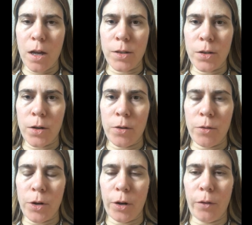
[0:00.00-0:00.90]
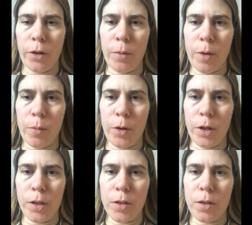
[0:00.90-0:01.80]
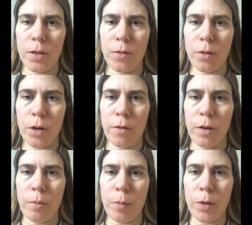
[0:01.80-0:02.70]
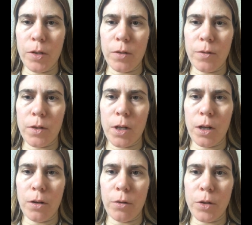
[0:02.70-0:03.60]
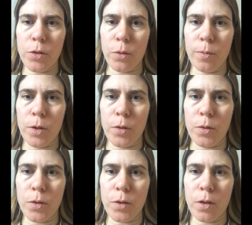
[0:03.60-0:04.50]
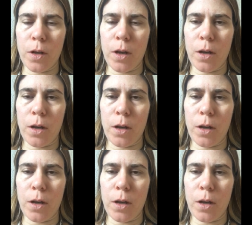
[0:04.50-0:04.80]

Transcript: I started recovering memories, recovering memories of satanic ritual abuse,